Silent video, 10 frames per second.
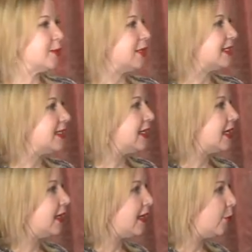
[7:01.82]
about the
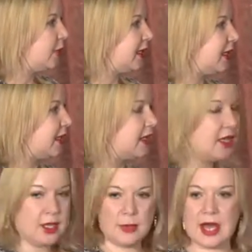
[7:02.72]
TLLP.
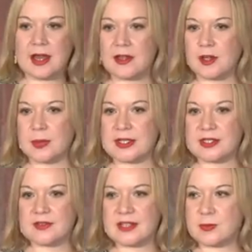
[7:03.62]
But another piece
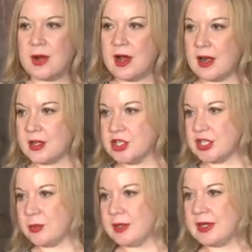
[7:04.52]
of this
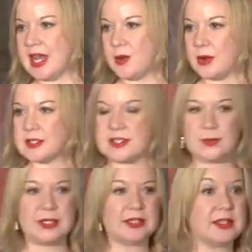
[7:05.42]
partnership and networks has
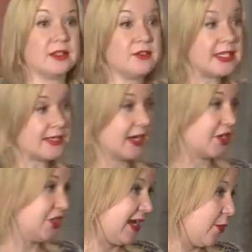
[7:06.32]
been that the
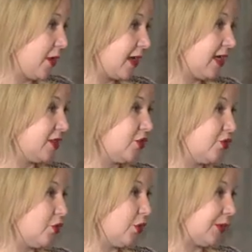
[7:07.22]
research network has
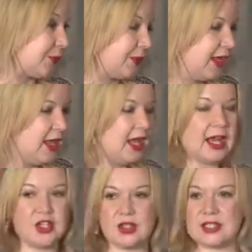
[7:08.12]
grown.
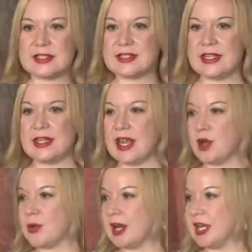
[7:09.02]
And you can see
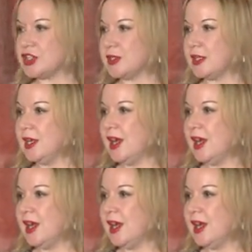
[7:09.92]
now we're actually,